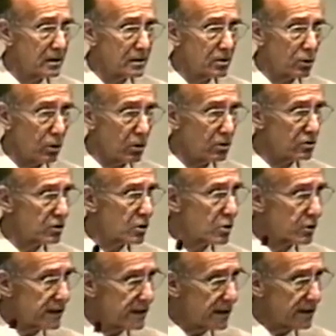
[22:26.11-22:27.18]
called
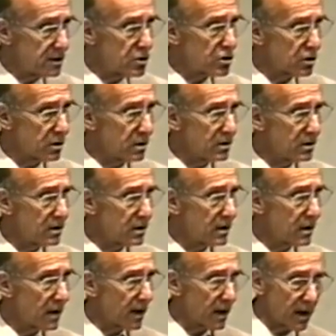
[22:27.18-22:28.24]
Creation
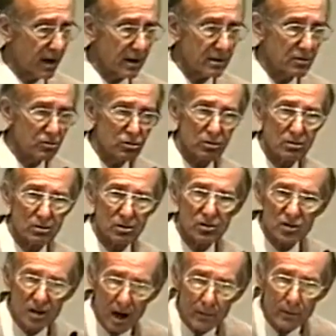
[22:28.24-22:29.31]
and
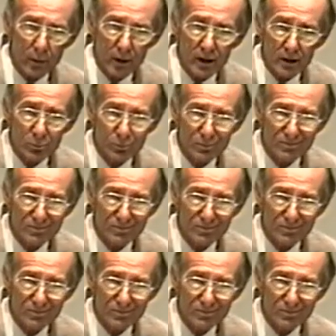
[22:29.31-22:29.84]
Discovery.